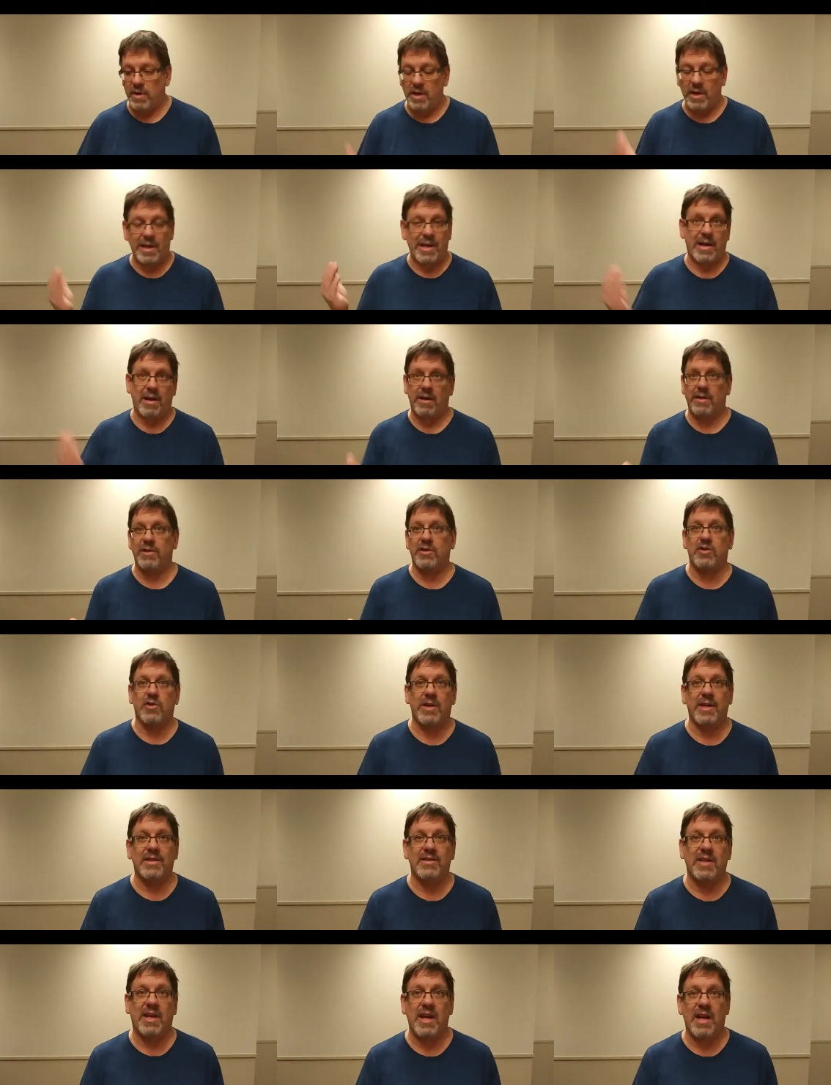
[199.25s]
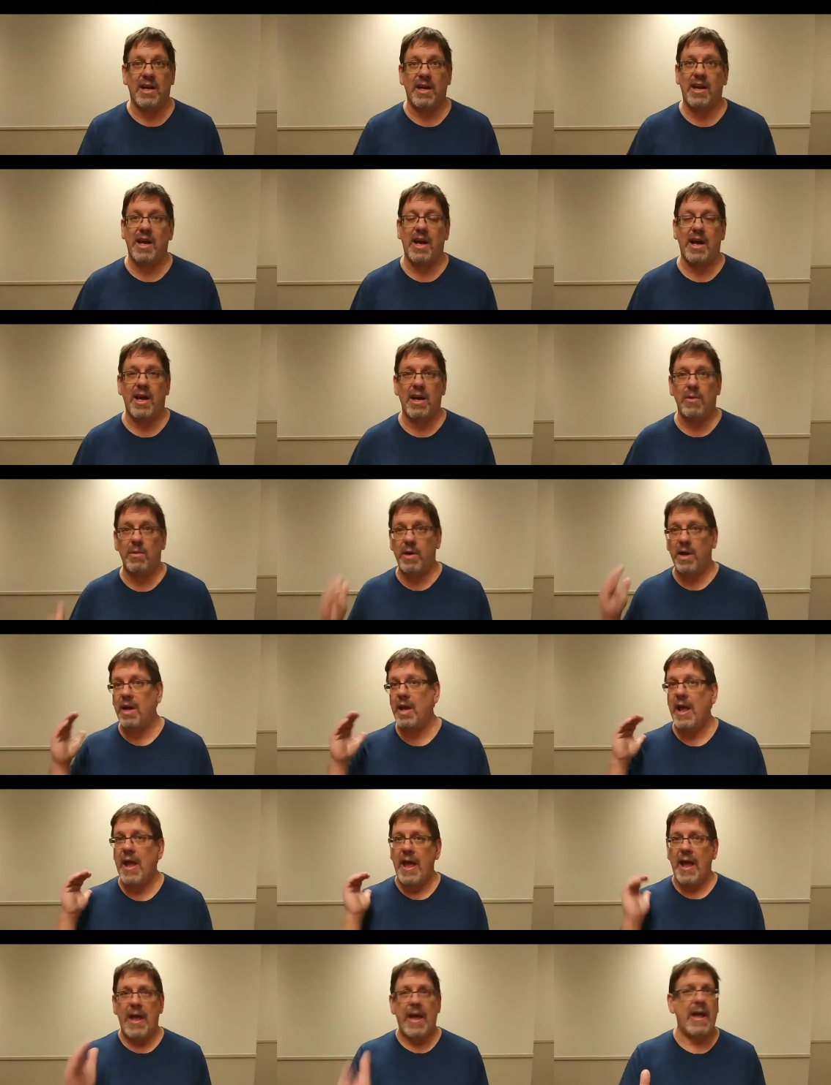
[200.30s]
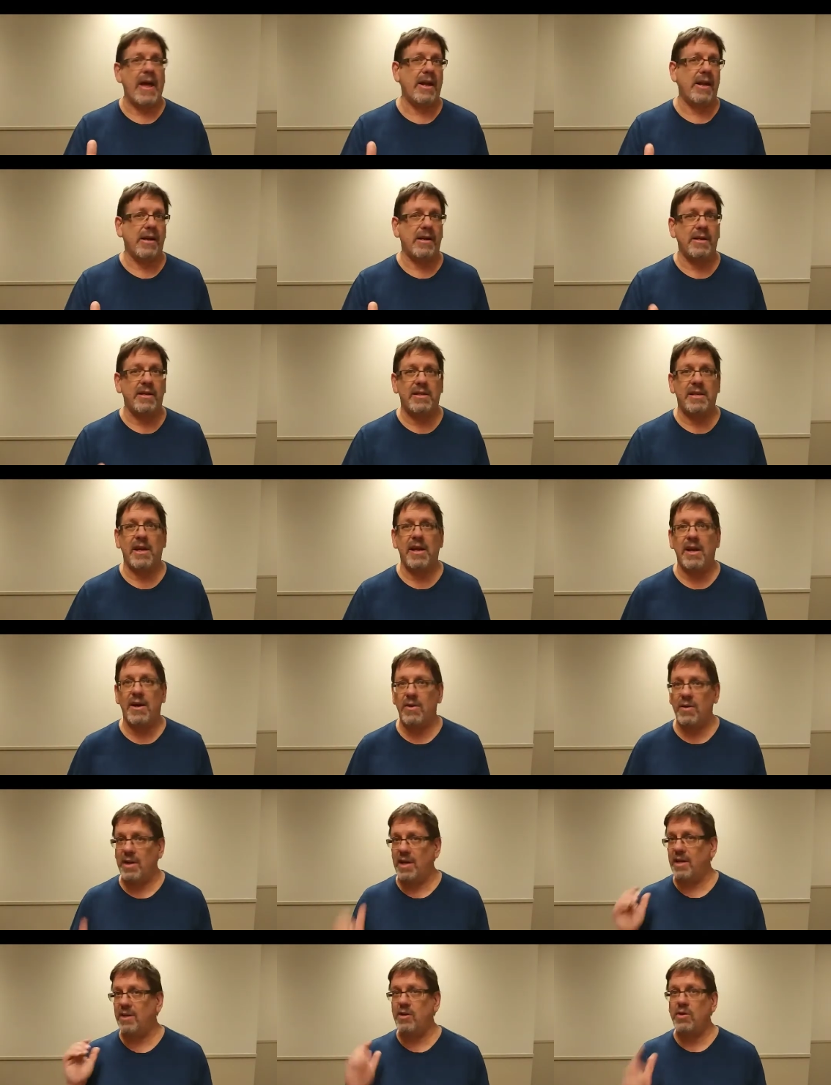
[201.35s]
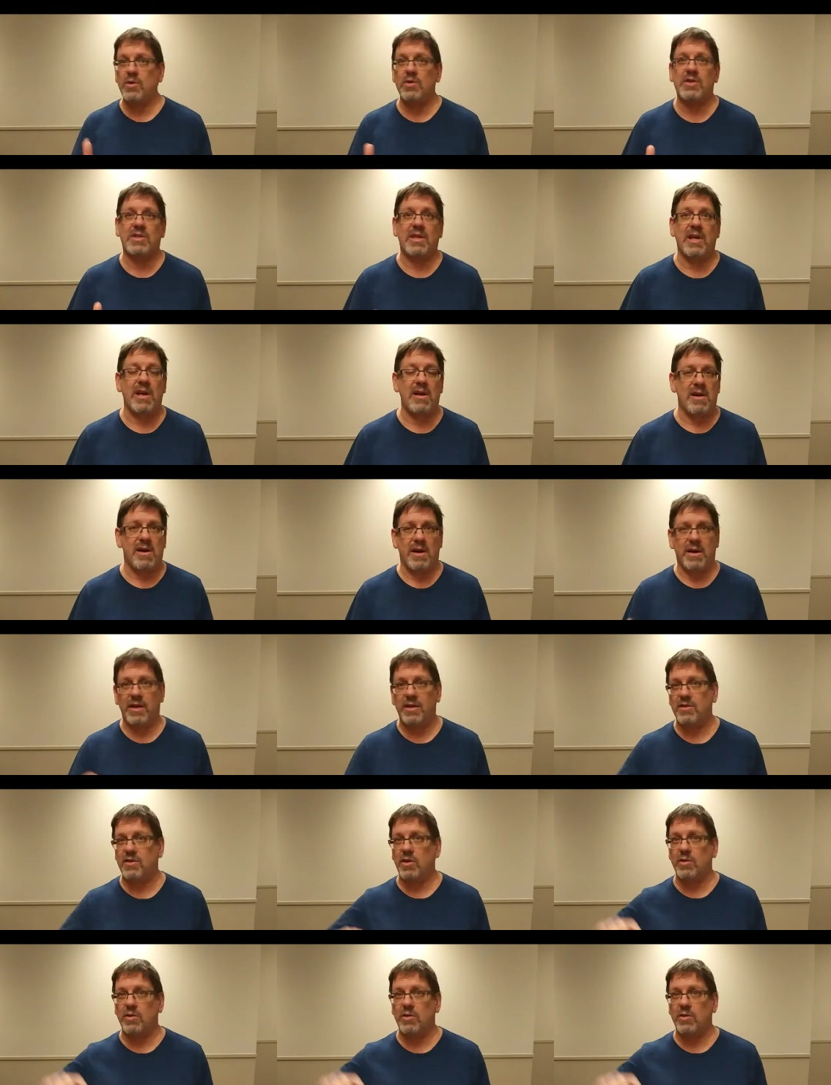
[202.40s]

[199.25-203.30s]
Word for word: You get on the Trans Canada Highway, head out of town, and you stay on it.